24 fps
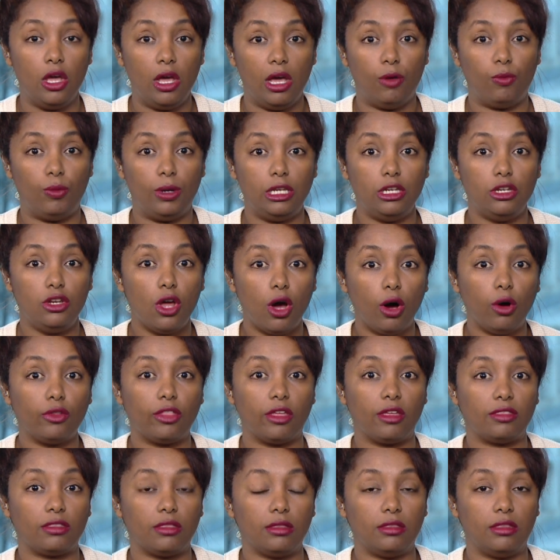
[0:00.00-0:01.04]
And we know
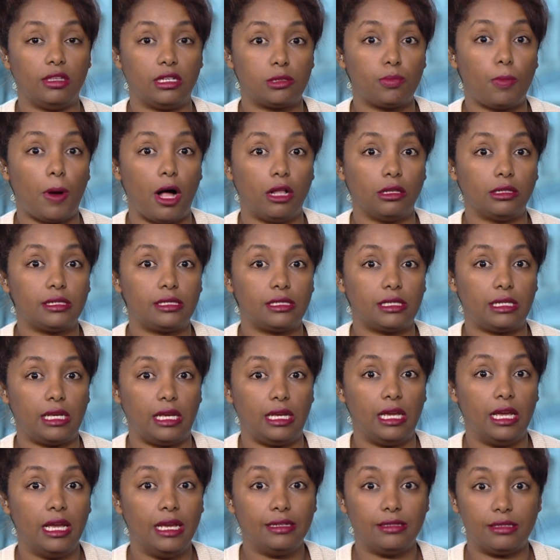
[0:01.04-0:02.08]
that this
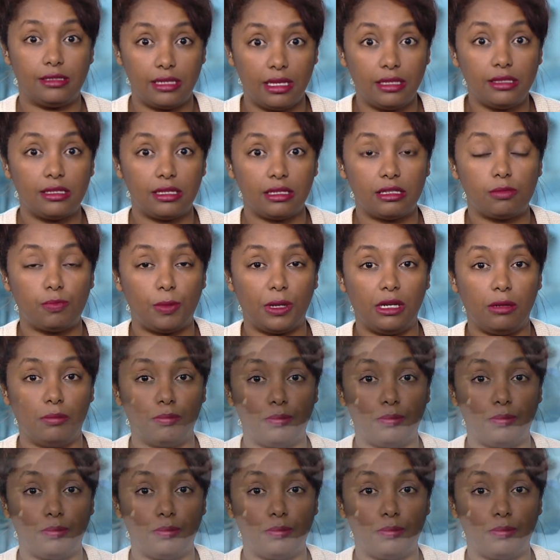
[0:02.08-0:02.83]
policy, since it's been in